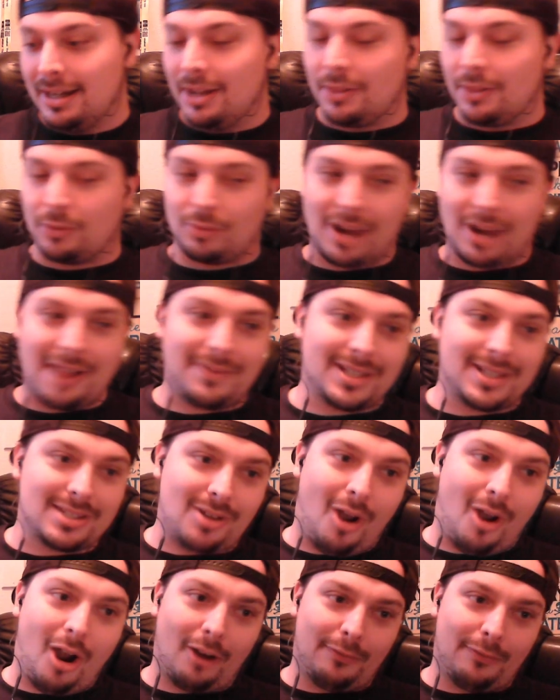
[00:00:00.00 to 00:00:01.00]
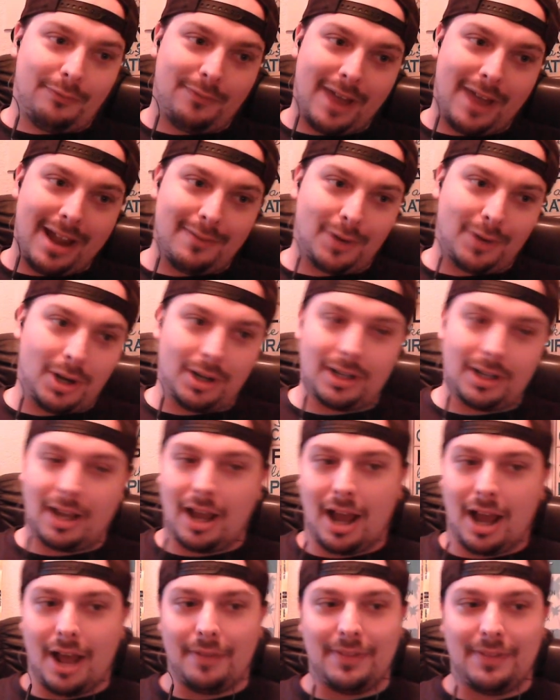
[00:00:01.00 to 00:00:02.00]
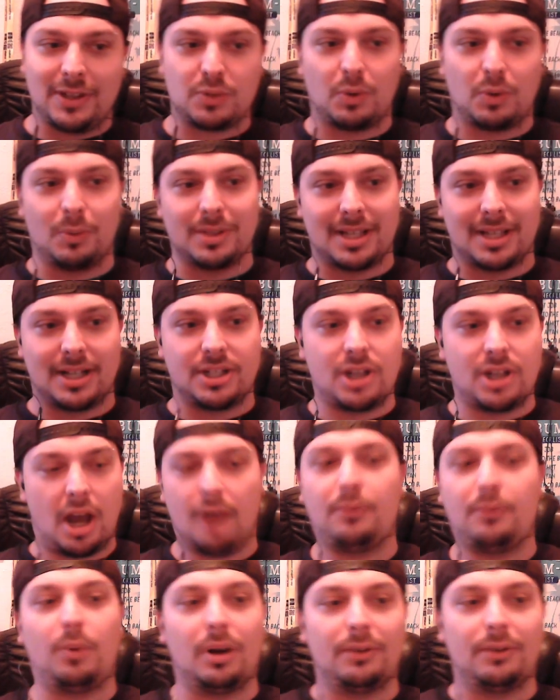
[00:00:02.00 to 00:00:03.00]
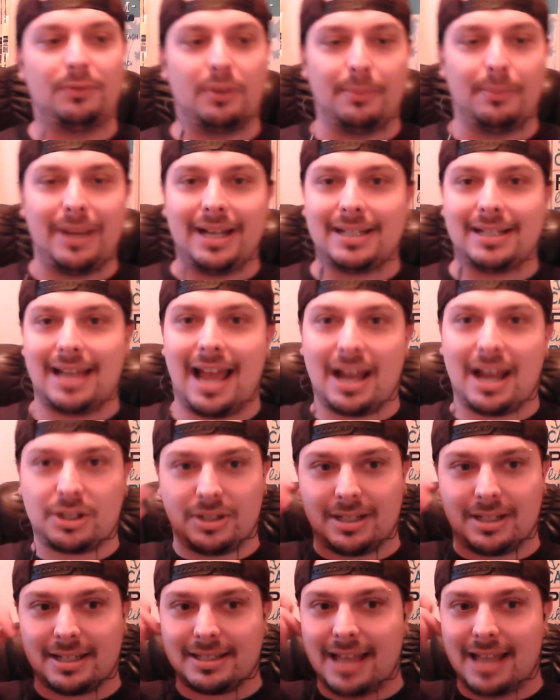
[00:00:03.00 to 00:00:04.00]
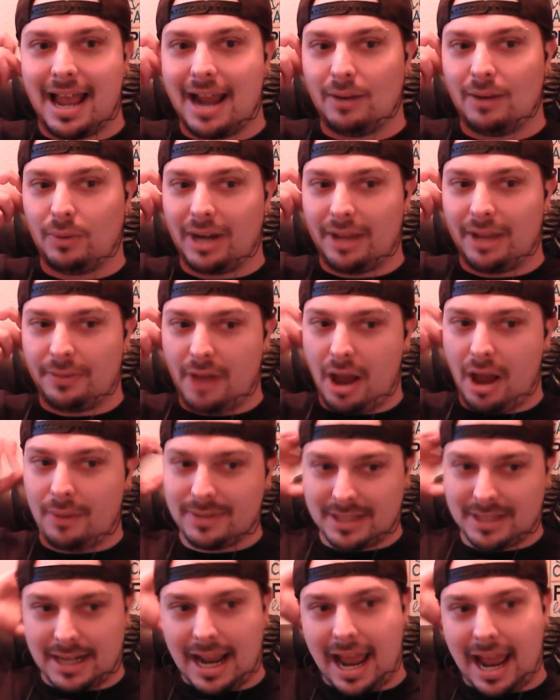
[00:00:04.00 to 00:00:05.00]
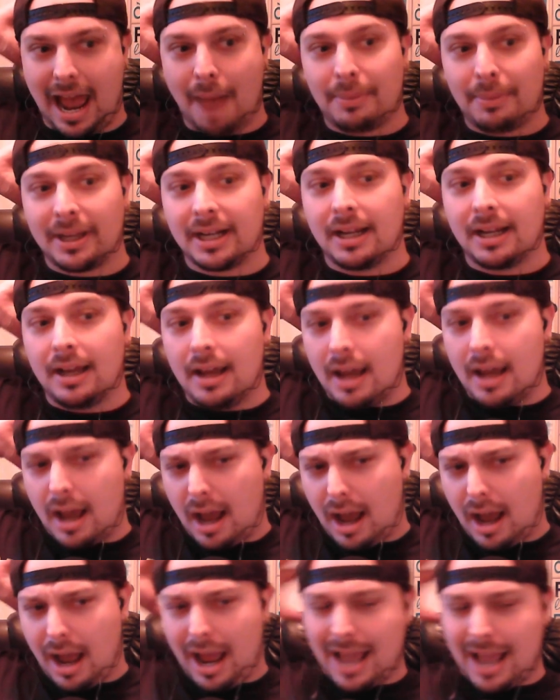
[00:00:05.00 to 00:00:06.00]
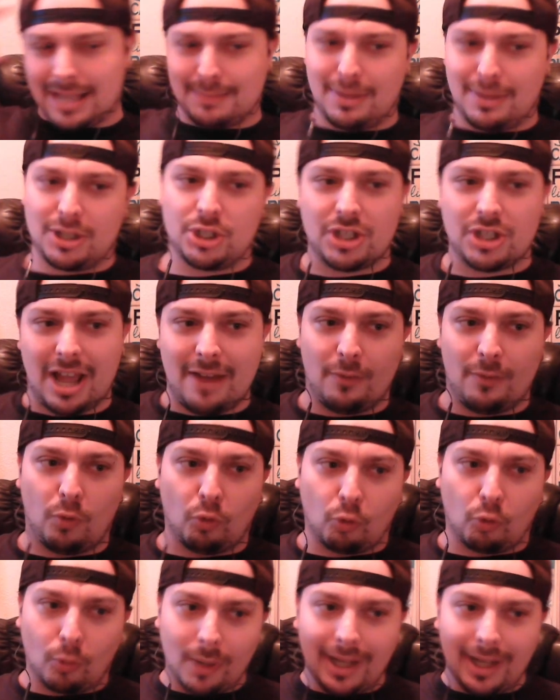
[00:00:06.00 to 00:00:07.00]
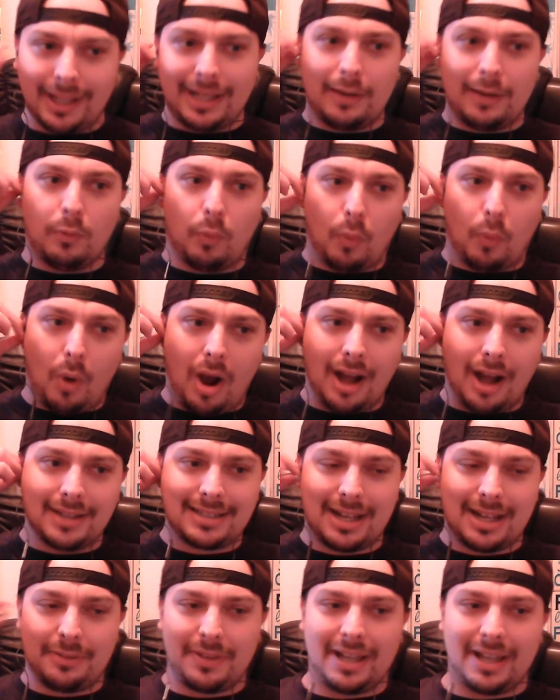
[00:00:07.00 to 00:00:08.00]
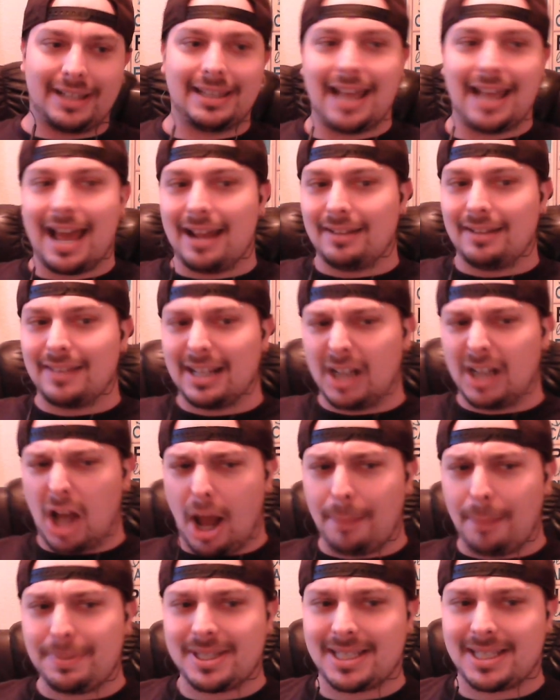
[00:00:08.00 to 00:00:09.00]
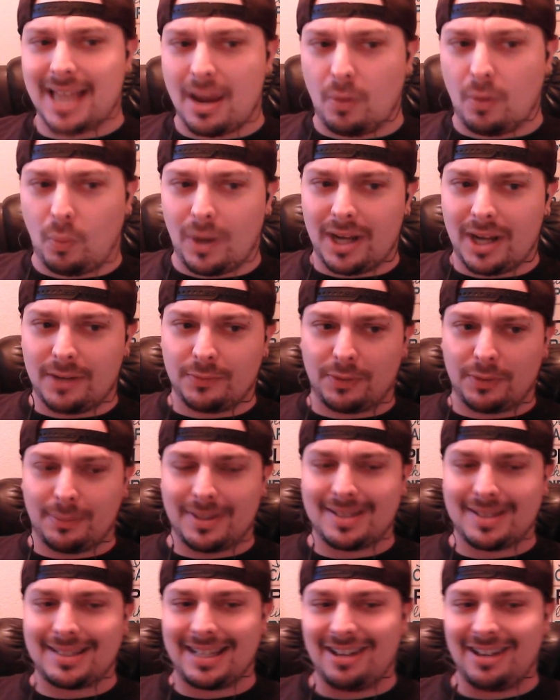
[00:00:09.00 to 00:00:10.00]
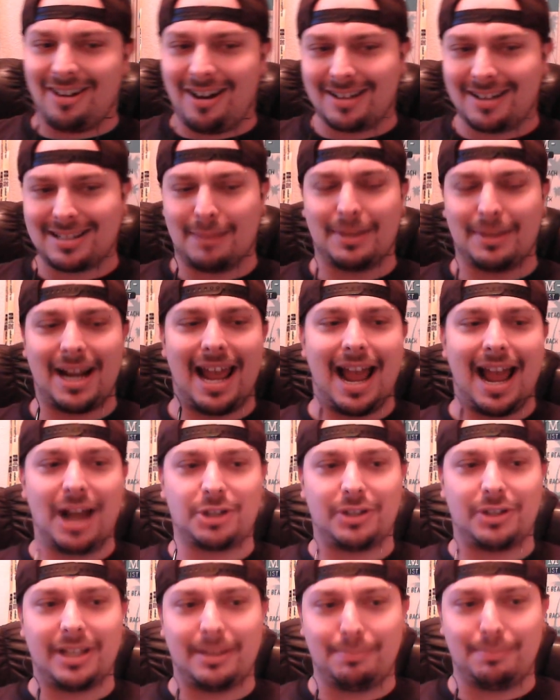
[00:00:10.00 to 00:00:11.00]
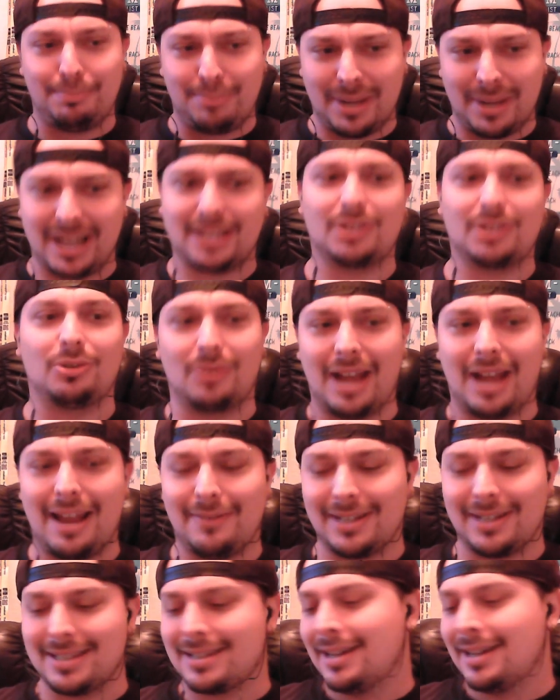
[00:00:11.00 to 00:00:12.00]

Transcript: The Ravens are favored. This one was a tough one for me to actually decide what I thought was going to happen. As much as I really want, I think that the upset win from the Seahawks, I'm going to actually pick the Ravens.